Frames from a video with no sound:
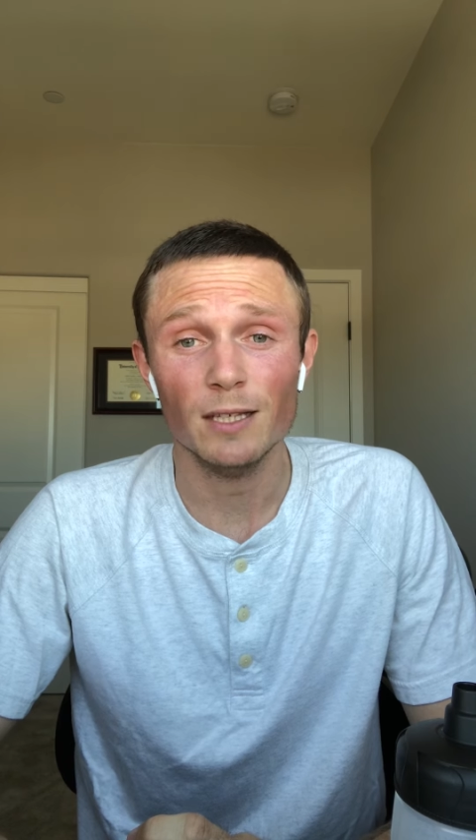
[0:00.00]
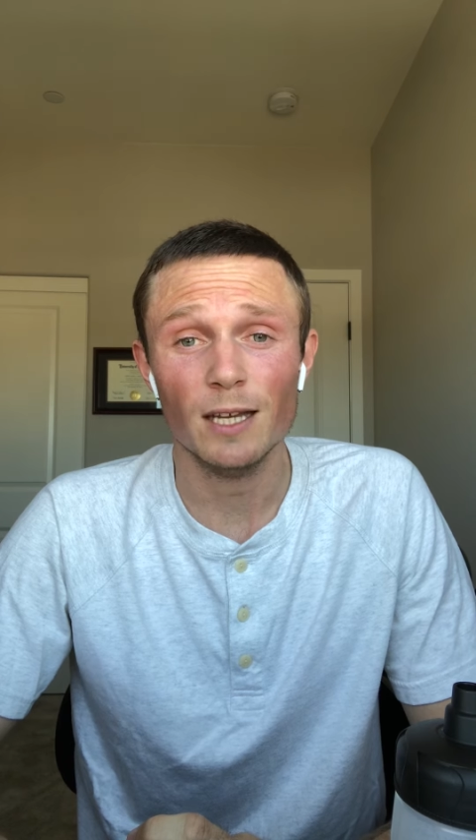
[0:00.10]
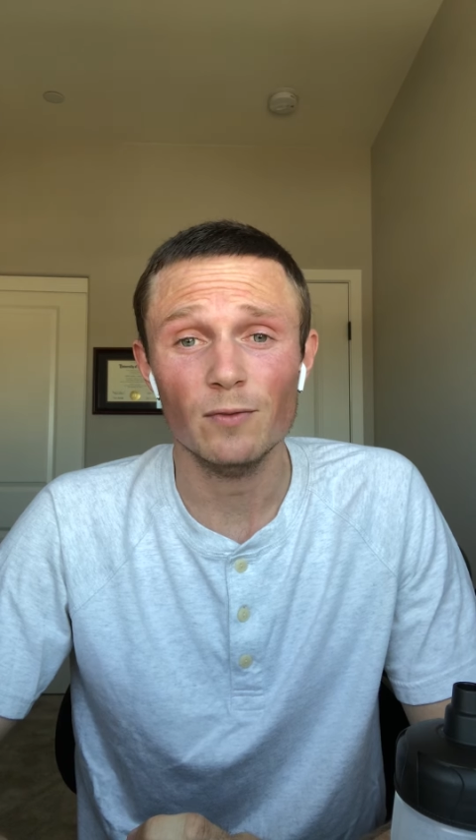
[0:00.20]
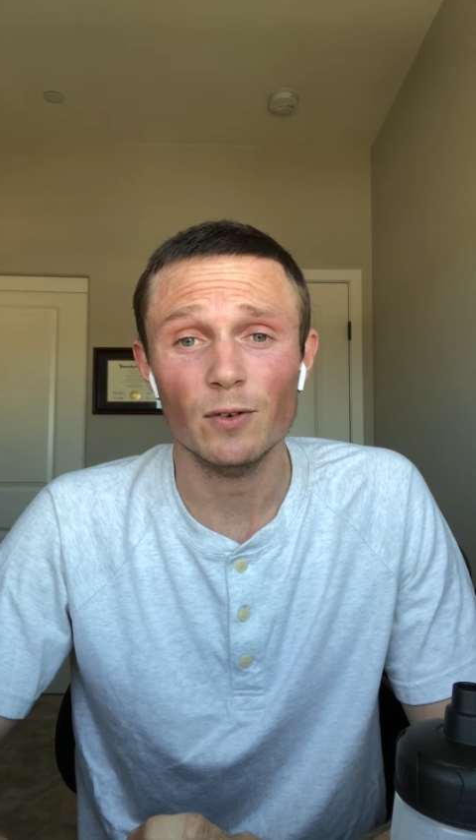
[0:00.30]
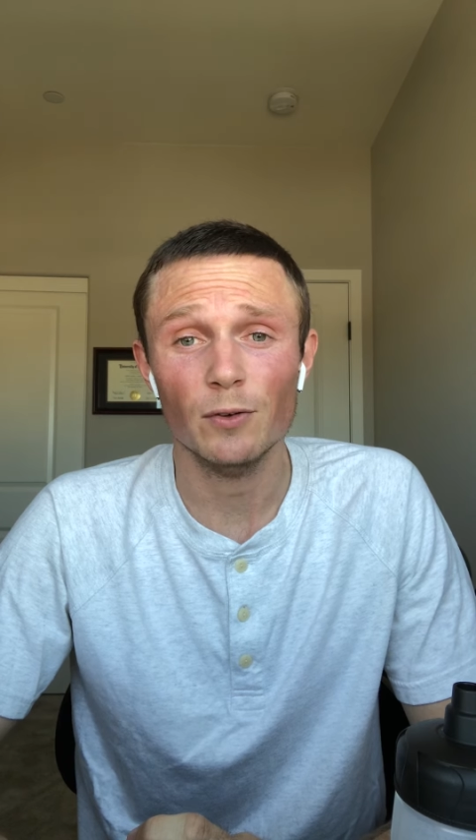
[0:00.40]

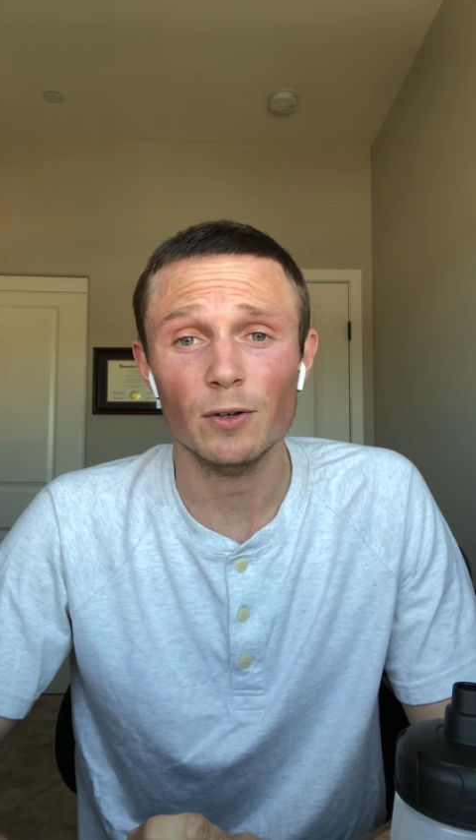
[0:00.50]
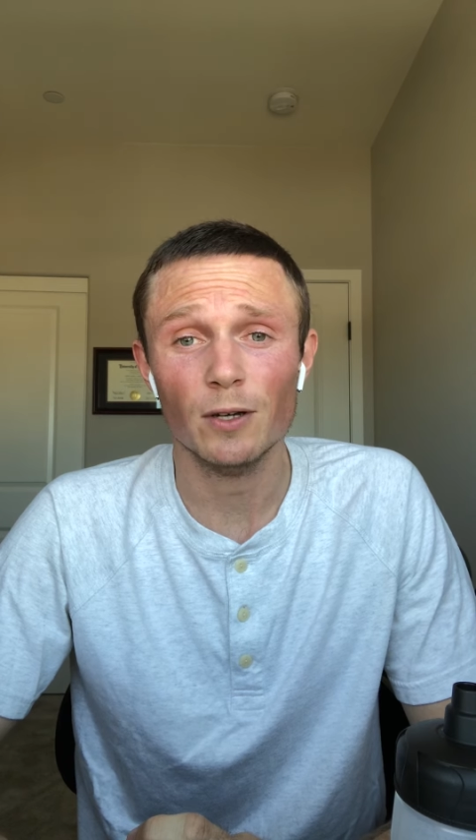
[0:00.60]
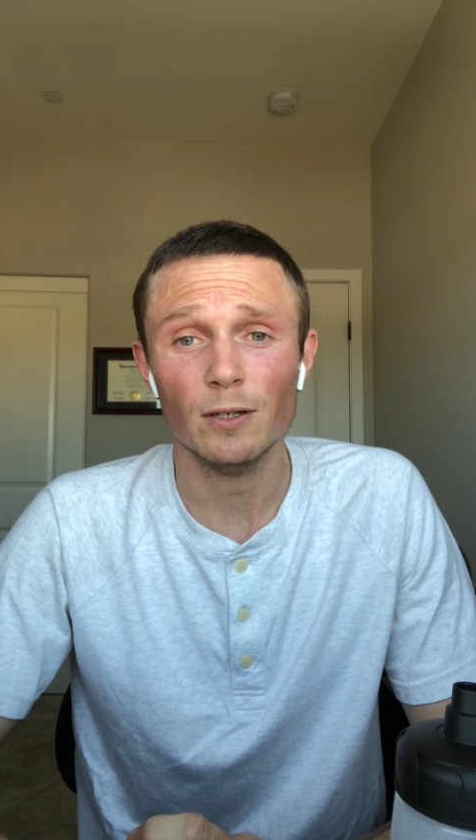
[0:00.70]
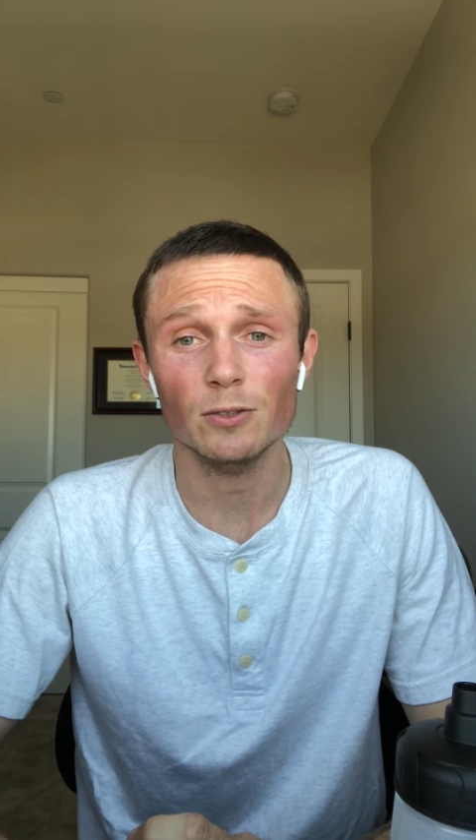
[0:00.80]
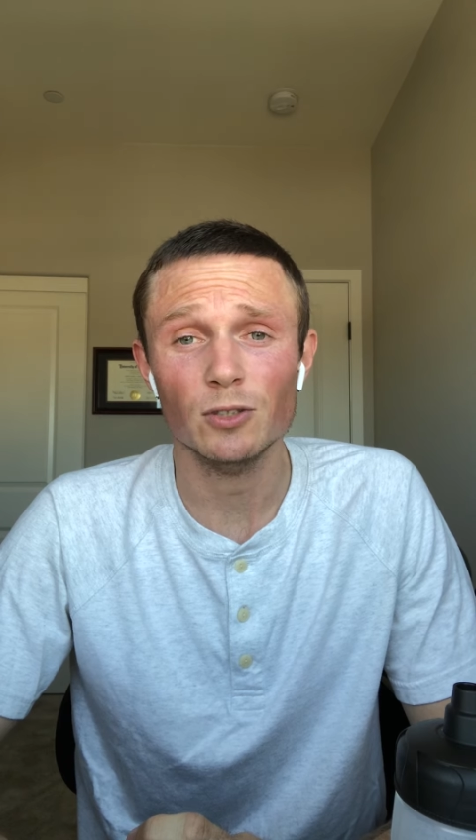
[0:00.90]
that phone
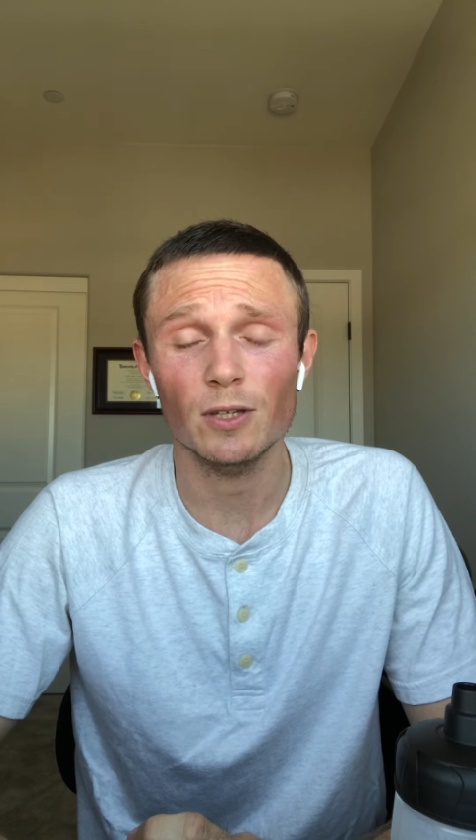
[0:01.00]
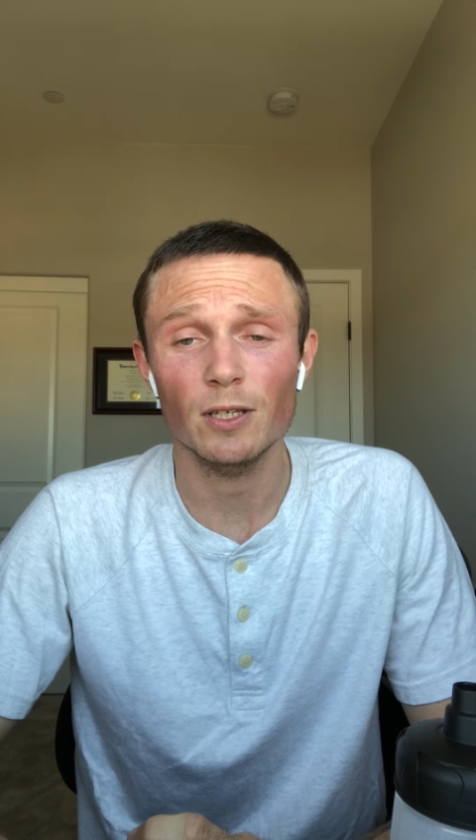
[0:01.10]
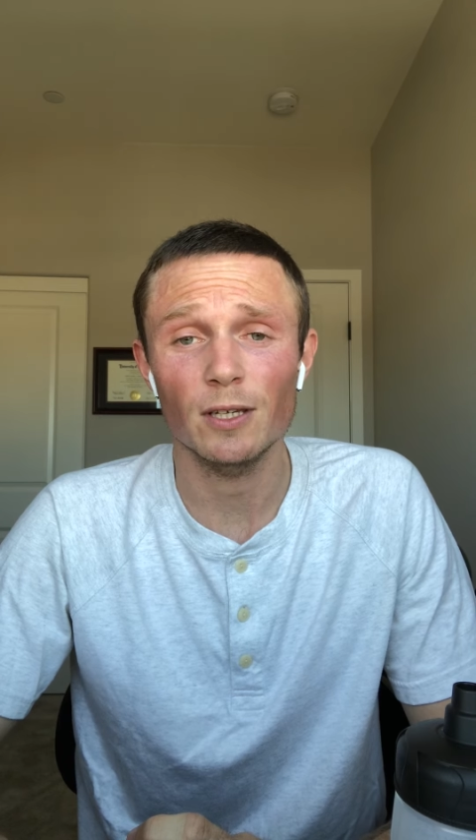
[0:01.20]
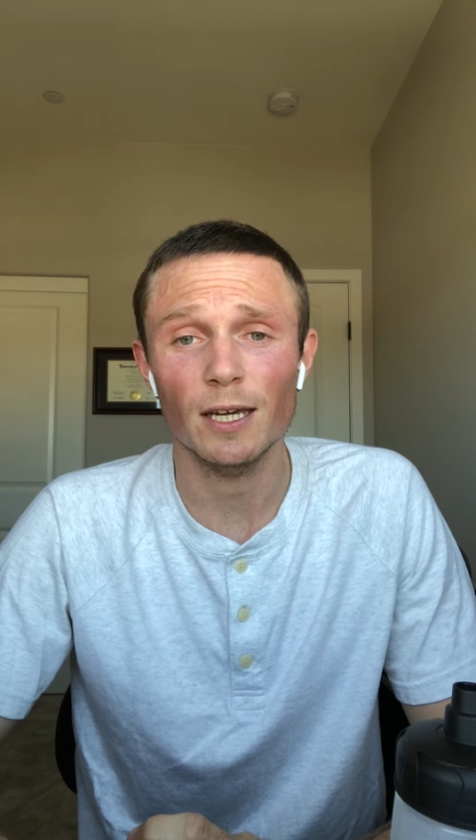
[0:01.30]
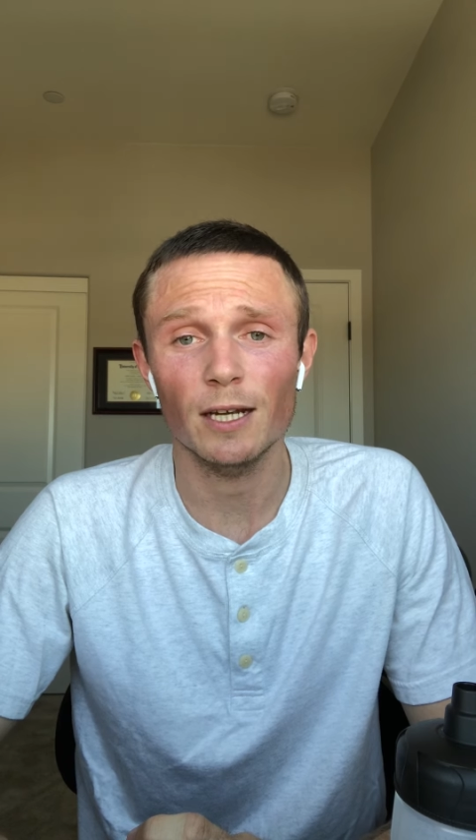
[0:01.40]
call, show that you
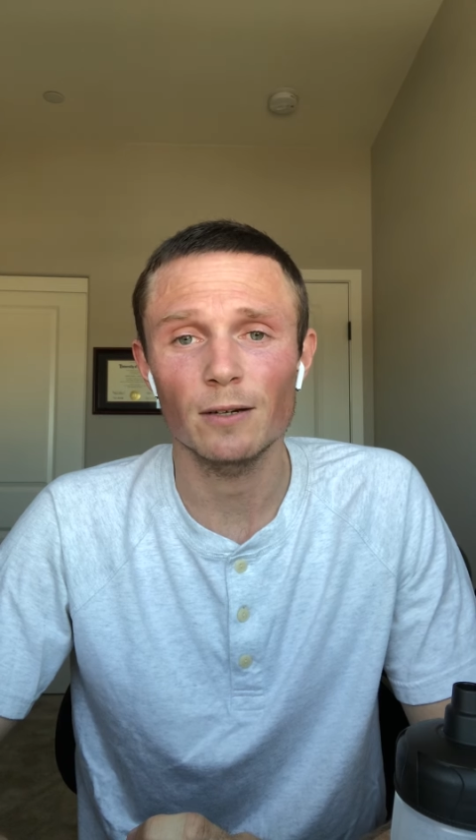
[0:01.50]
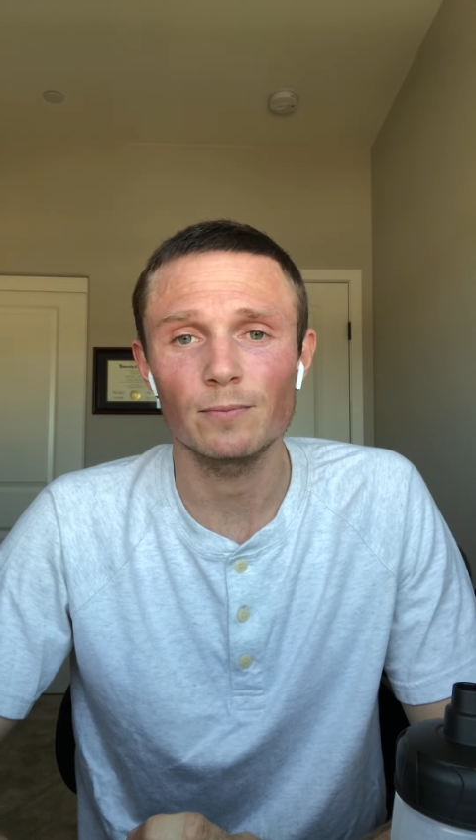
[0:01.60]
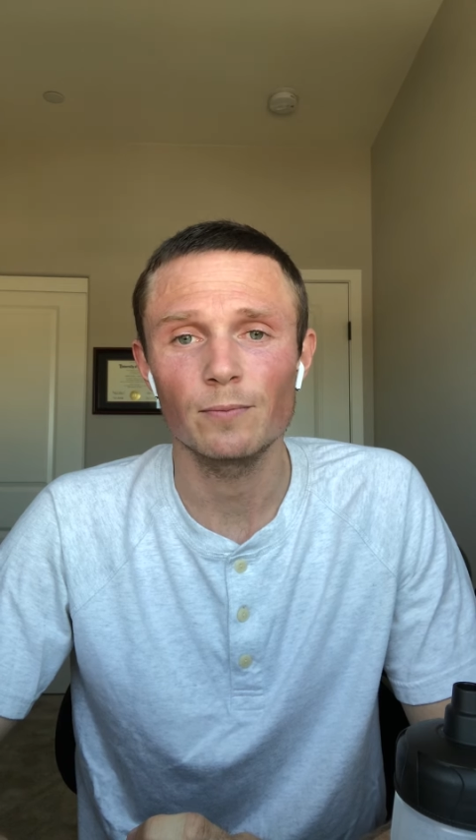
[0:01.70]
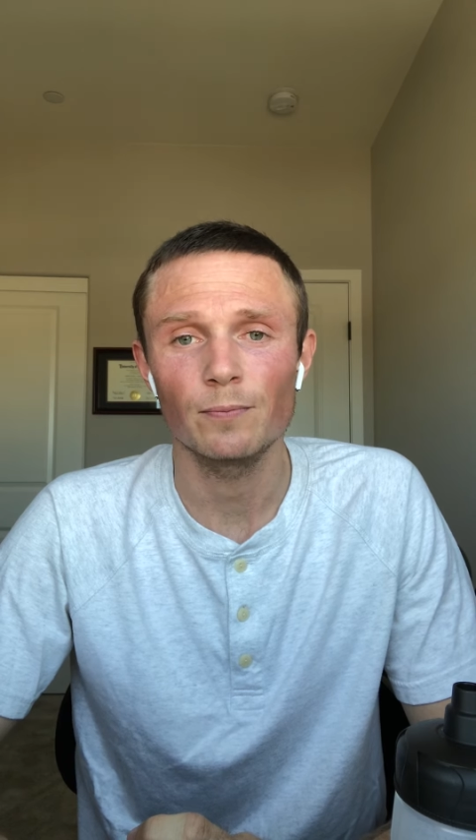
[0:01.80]
care,